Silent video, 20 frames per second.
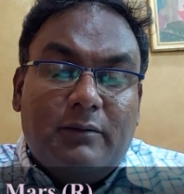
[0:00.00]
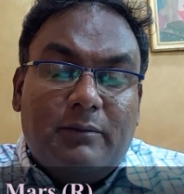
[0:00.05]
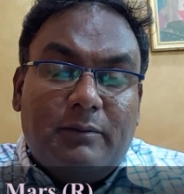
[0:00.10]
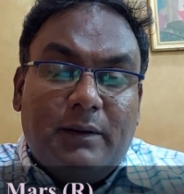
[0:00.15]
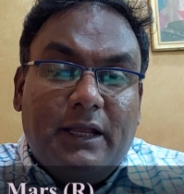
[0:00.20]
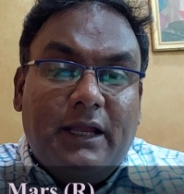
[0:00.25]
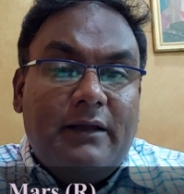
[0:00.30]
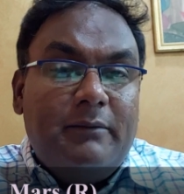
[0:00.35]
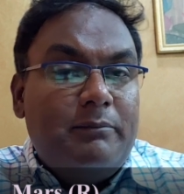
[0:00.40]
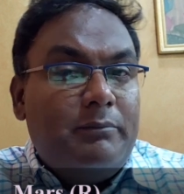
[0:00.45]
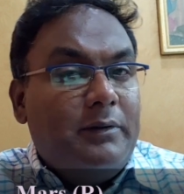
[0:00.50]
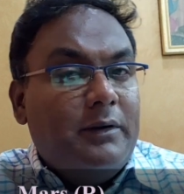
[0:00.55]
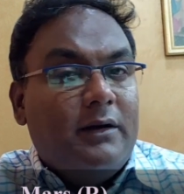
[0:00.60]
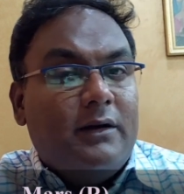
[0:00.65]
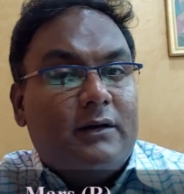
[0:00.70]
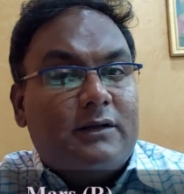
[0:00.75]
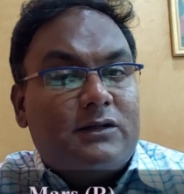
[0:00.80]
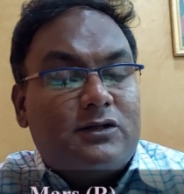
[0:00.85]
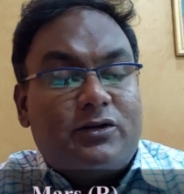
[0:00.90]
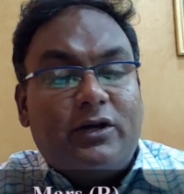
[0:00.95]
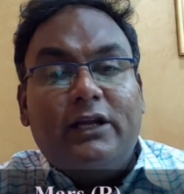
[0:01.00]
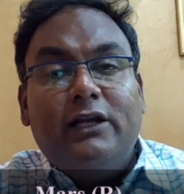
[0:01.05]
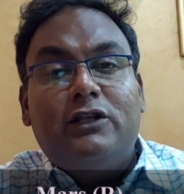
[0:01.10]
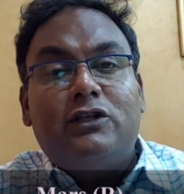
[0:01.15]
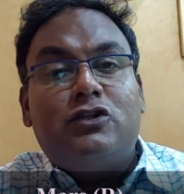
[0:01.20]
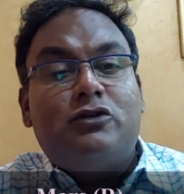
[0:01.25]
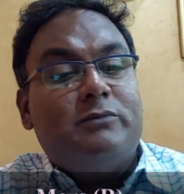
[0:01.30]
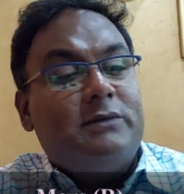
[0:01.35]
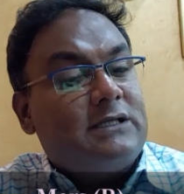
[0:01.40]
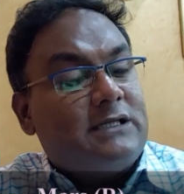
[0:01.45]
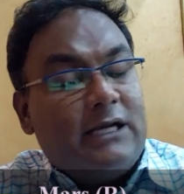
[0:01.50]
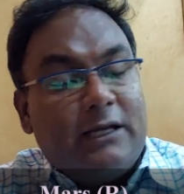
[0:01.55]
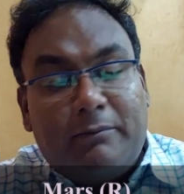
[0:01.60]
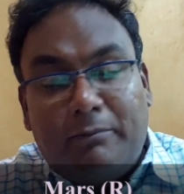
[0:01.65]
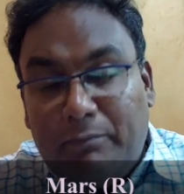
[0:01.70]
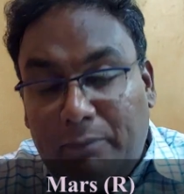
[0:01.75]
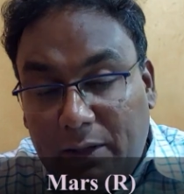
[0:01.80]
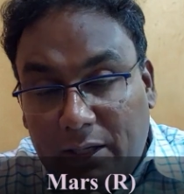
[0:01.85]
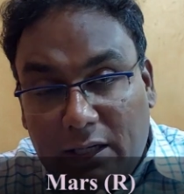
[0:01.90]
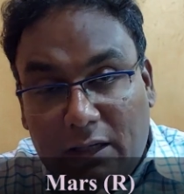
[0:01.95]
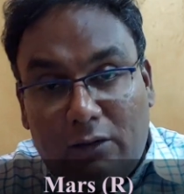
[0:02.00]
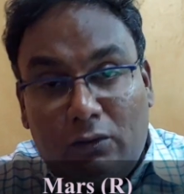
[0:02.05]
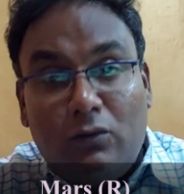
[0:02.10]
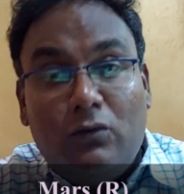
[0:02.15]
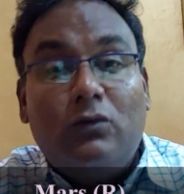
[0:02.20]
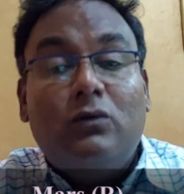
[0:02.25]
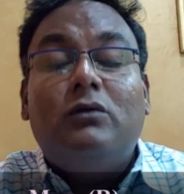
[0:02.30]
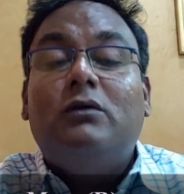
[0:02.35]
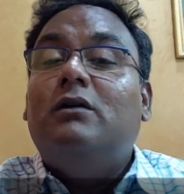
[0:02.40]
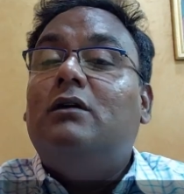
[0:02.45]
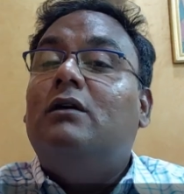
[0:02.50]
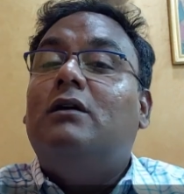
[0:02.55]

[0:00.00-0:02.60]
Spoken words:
playing string instruments like piano.